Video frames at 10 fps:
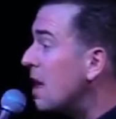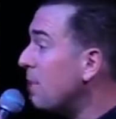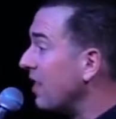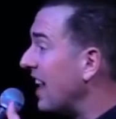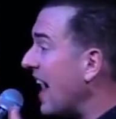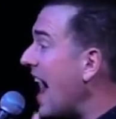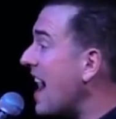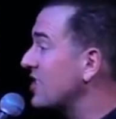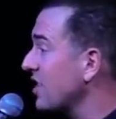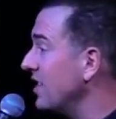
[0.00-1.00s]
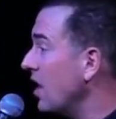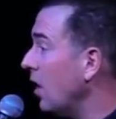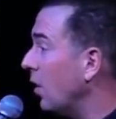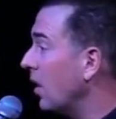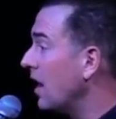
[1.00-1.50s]
that I actually
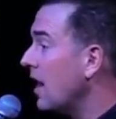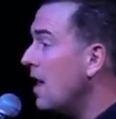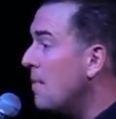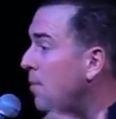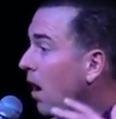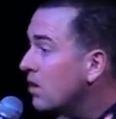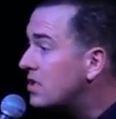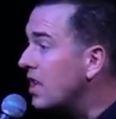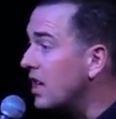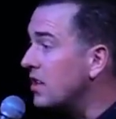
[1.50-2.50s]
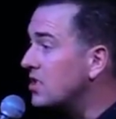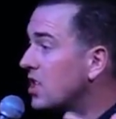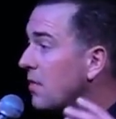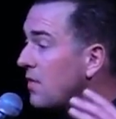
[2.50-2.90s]
know posting some of the